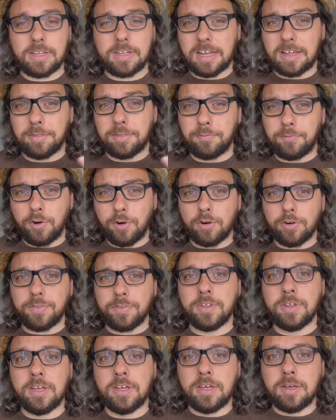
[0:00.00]
And
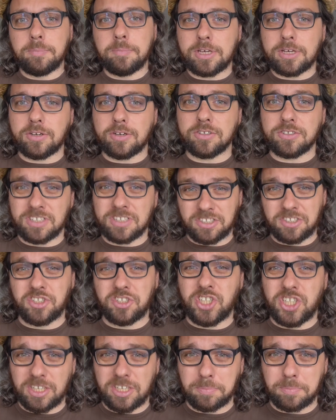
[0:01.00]
fourth, because it's
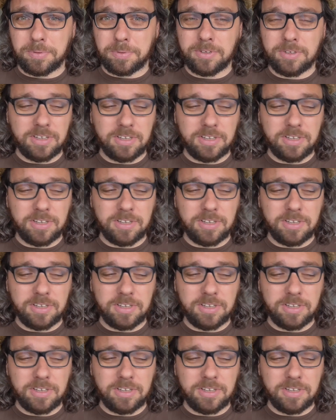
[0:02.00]
cheap.